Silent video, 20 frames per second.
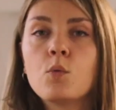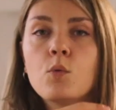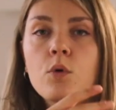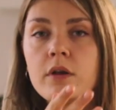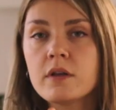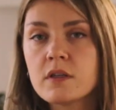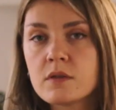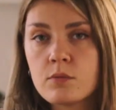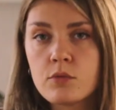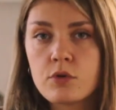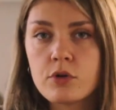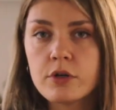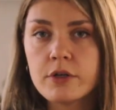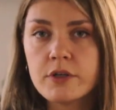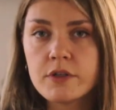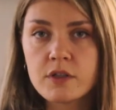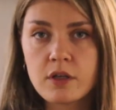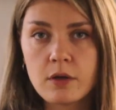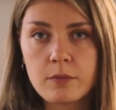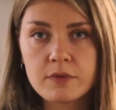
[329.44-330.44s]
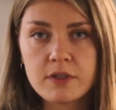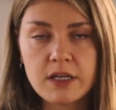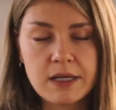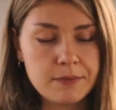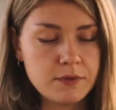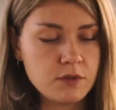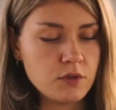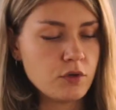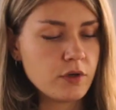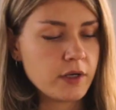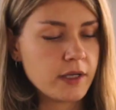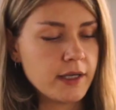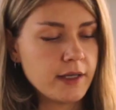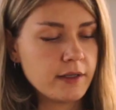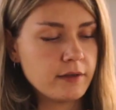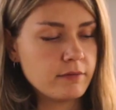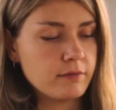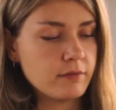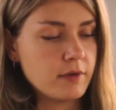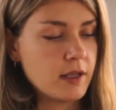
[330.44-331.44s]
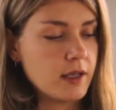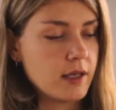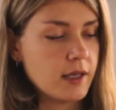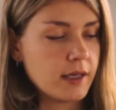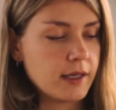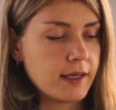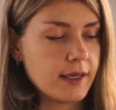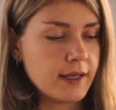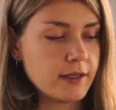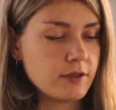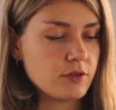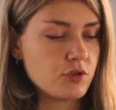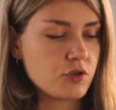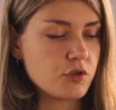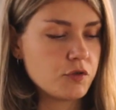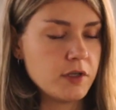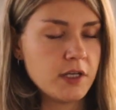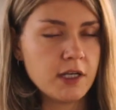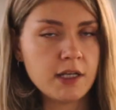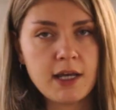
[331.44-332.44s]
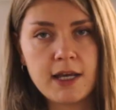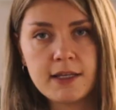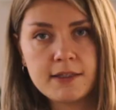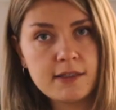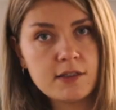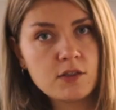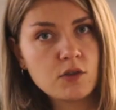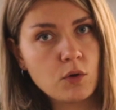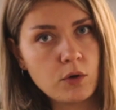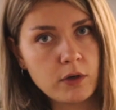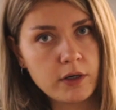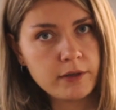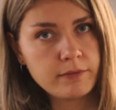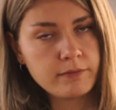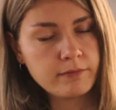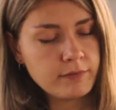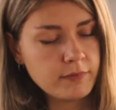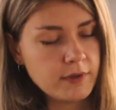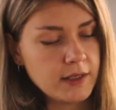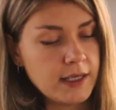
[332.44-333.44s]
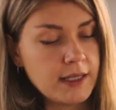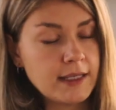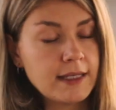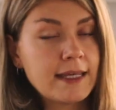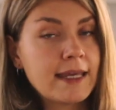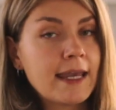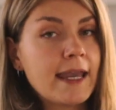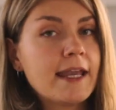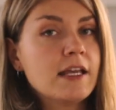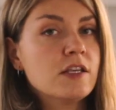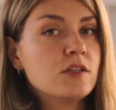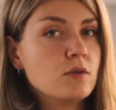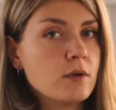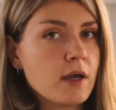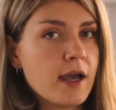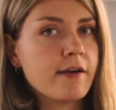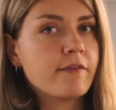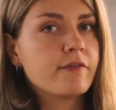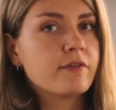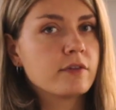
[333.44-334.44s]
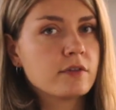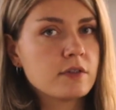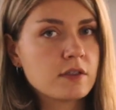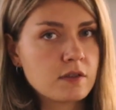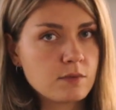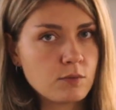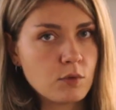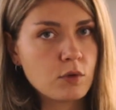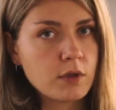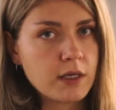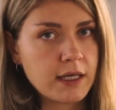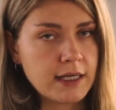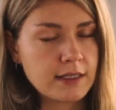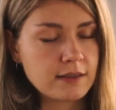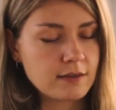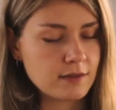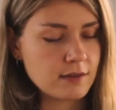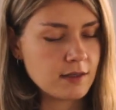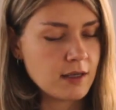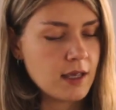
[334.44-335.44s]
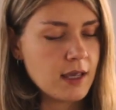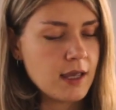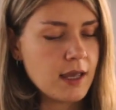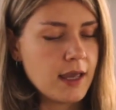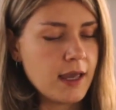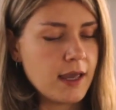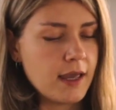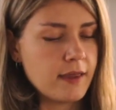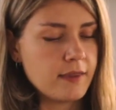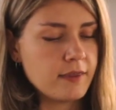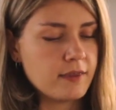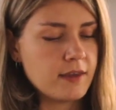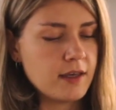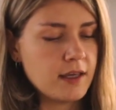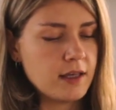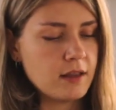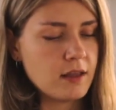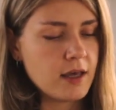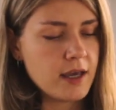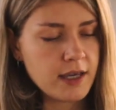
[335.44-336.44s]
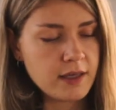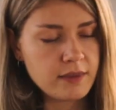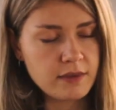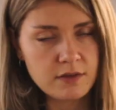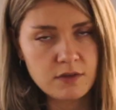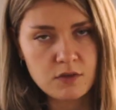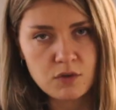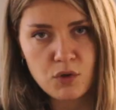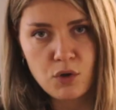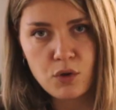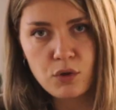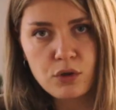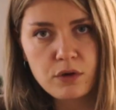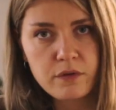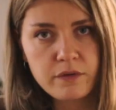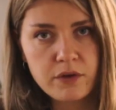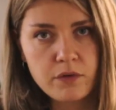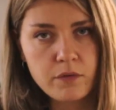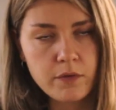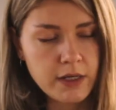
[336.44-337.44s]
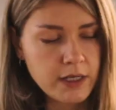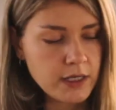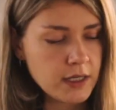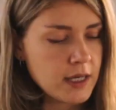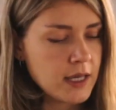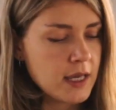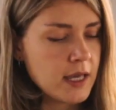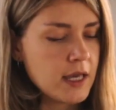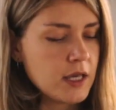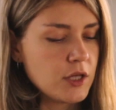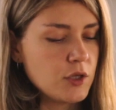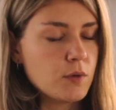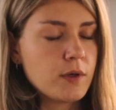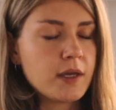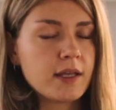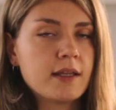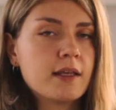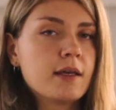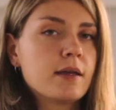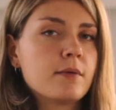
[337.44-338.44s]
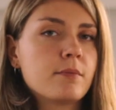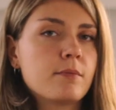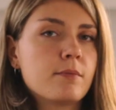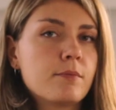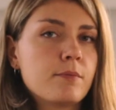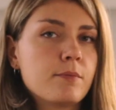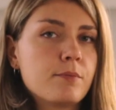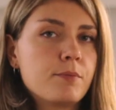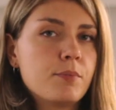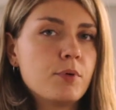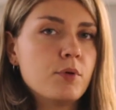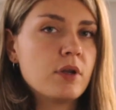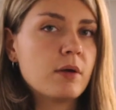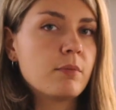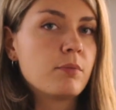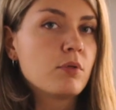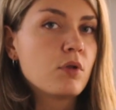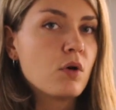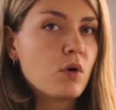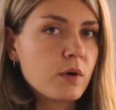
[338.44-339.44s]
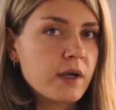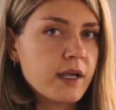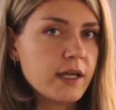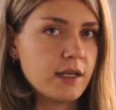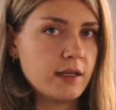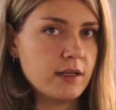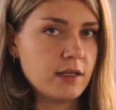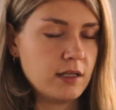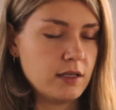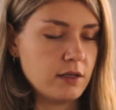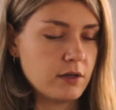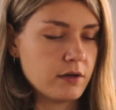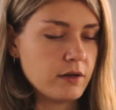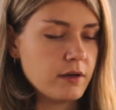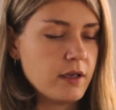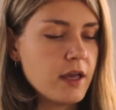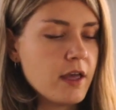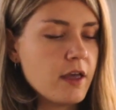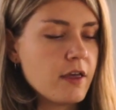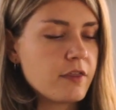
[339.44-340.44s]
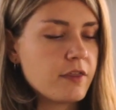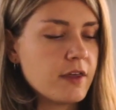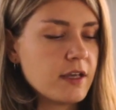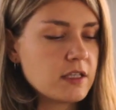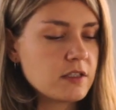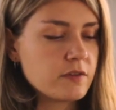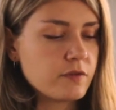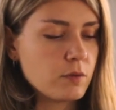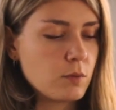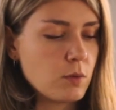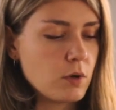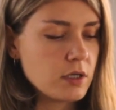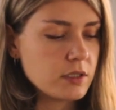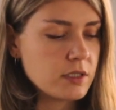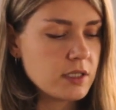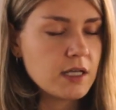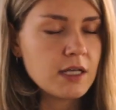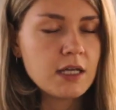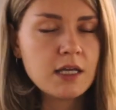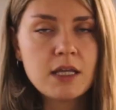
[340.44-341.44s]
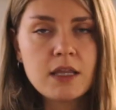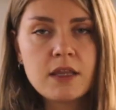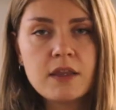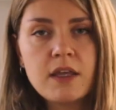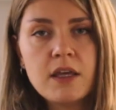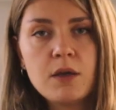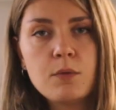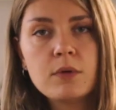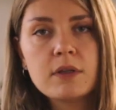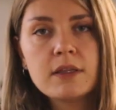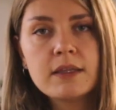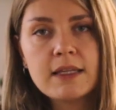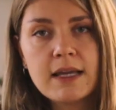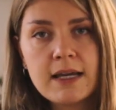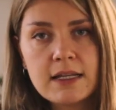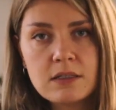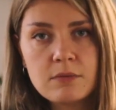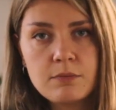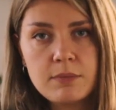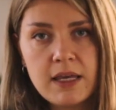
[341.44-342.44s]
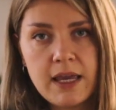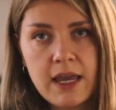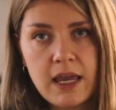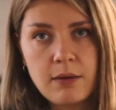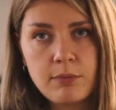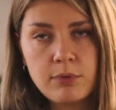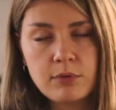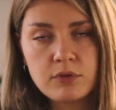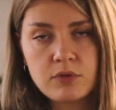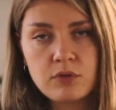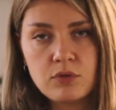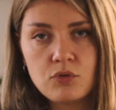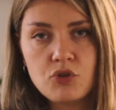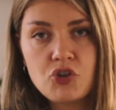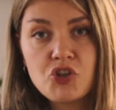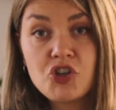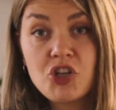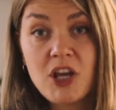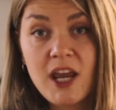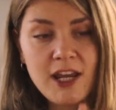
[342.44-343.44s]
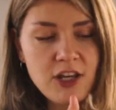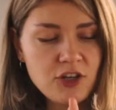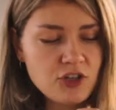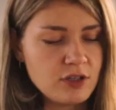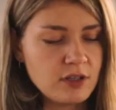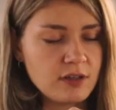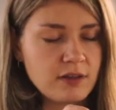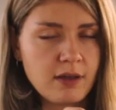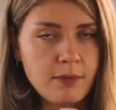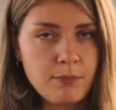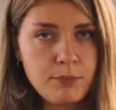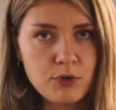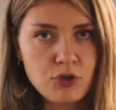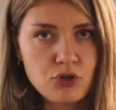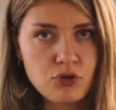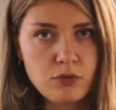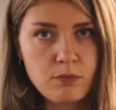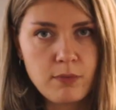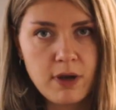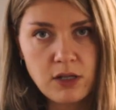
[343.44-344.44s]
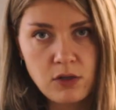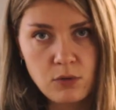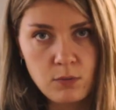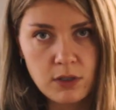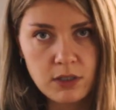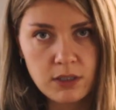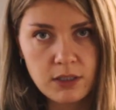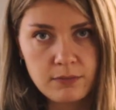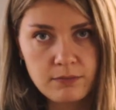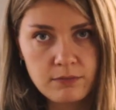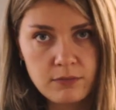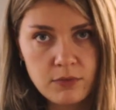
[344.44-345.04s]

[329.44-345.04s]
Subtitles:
What is more, sometimes your kid can treat it as a toy. In case you have small kids and they like this color of the ring, you can put a blockade in here, thanks for what they will not be able to change the temperature manually.